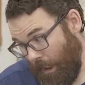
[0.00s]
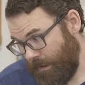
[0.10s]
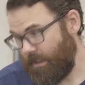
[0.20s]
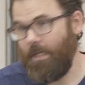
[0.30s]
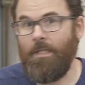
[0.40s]

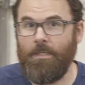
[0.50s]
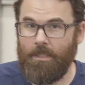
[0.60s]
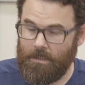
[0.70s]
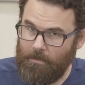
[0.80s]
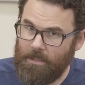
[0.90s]
yes, it is
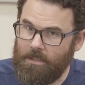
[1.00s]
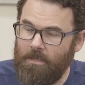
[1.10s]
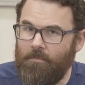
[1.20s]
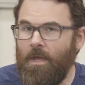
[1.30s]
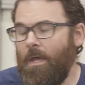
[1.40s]

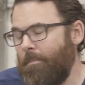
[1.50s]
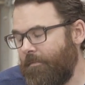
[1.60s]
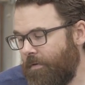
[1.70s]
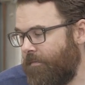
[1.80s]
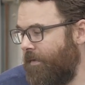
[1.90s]
expensive,
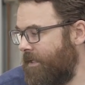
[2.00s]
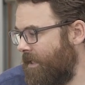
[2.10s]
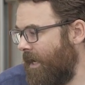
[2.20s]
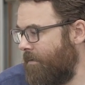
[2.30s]
but for a facing